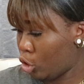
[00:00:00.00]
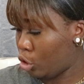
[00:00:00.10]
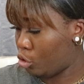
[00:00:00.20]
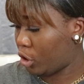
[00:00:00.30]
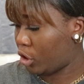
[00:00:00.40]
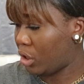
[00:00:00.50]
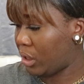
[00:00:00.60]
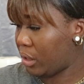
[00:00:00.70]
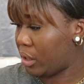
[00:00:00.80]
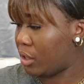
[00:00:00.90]
good so
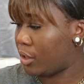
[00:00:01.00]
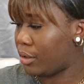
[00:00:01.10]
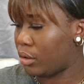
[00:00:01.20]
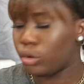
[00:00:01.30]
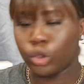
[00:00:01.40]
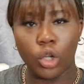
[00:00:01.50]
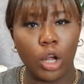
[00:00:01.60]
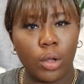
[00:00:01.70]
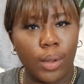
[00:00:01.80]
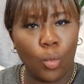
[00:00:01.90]
this is the
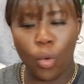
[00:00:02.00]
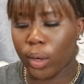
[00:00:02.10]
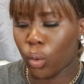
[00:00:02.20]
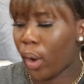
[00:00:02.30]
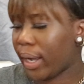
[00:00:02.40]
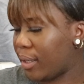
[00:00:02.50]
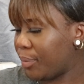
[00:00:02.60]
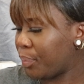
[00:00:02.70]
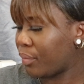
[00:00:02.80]
duck quack quack